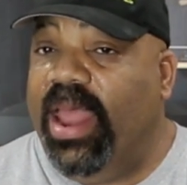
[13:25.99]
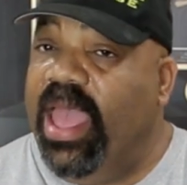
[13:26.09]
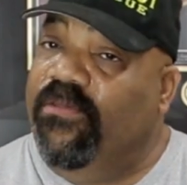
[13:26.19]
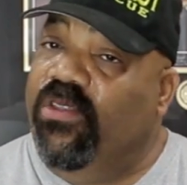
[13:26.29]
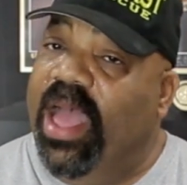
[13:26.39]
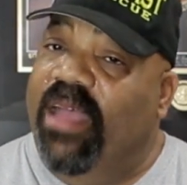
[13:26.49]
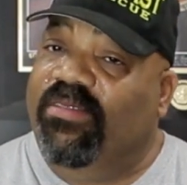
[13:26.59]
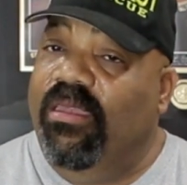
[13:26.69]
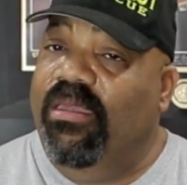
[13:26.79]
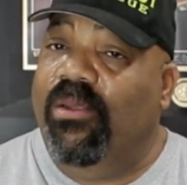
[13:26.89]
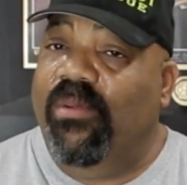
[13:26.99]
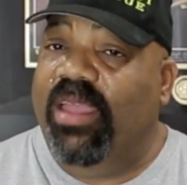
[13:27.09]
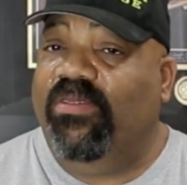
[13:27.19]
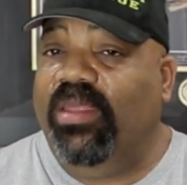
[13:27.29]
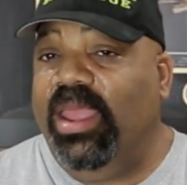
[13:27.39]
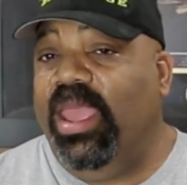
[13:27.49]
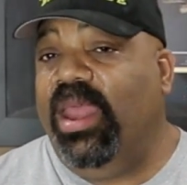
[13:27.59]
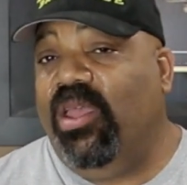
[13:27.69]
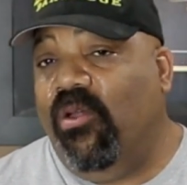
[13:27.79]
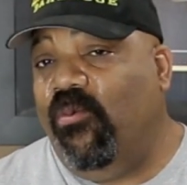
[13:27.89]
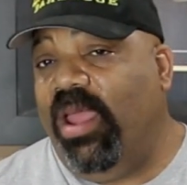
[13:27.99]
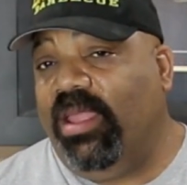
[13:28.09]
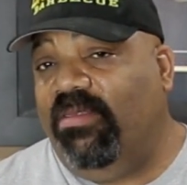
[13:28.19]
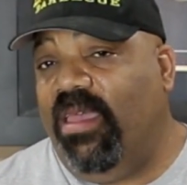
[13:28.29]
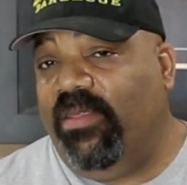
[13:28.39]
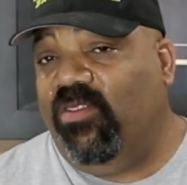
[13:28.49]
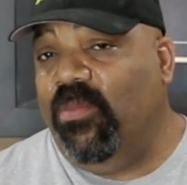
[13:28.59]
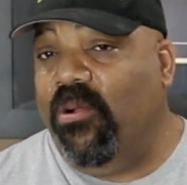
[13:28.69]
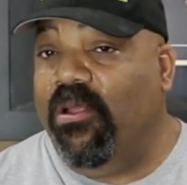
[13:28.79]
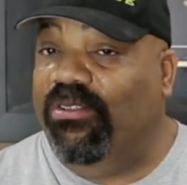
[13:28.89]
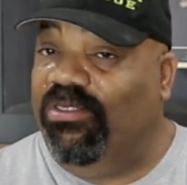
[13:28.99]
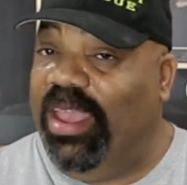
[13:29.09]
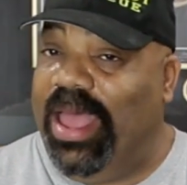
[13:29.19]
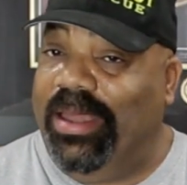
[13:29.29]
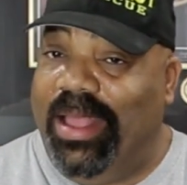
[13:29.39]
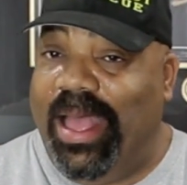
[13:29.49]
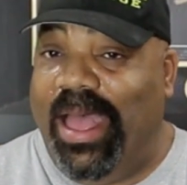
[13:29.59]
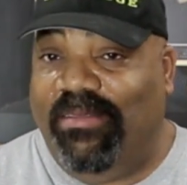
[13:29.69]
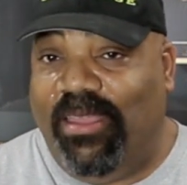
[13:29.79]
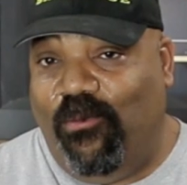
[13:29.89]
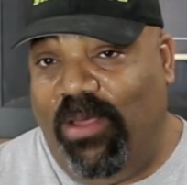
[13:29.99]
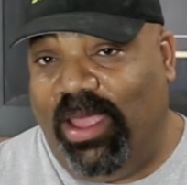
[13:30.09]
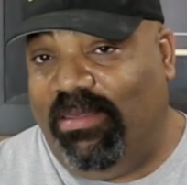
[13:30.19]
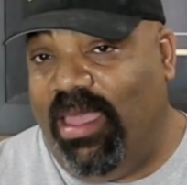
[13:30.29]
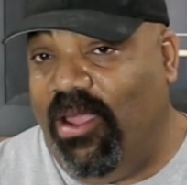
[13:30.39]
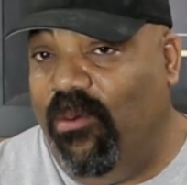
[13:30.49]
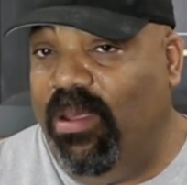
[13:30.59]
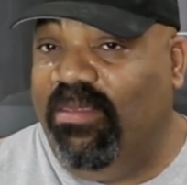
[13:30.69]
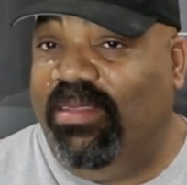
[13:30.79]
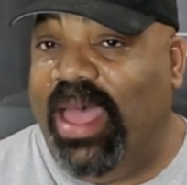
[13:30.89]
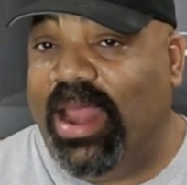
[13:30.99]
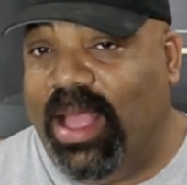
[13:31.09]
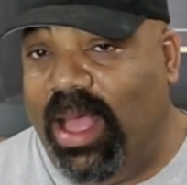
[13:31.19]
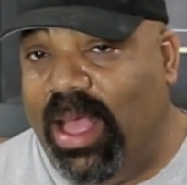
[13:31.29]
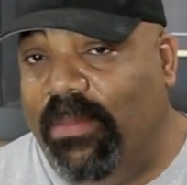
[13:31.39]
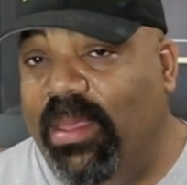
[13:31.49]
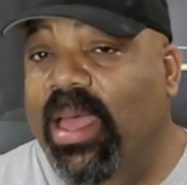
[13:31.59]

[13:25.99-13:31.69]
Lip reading: Hey, if you guys are interested in getting a Rec Tec smoker, check out the guys at rectecgrills.com.